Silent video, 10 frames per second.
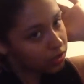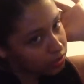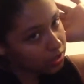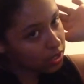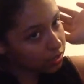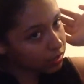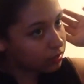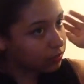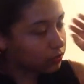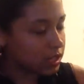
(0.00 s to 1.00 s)
take
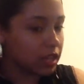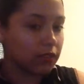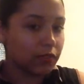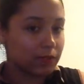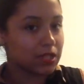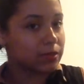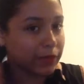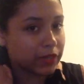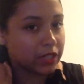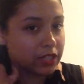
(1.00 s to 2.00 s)
it from
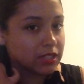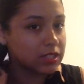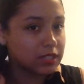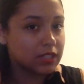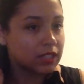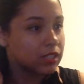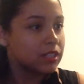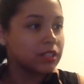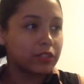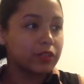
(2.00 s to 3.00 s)
experience,
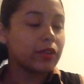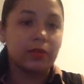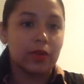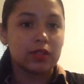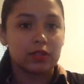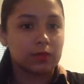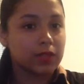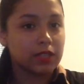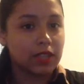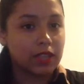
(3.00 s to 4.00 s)
you don't want to
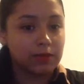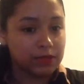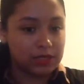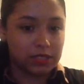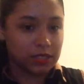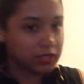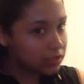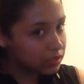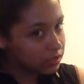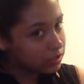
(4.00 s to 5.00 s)
be in that position
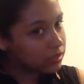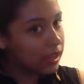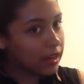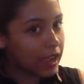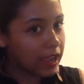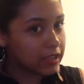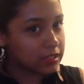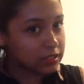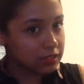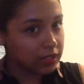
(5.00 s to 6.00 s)
that
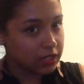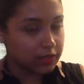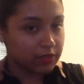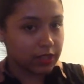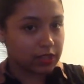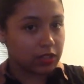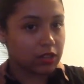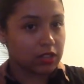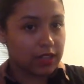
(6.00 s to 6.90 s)
has, like the girl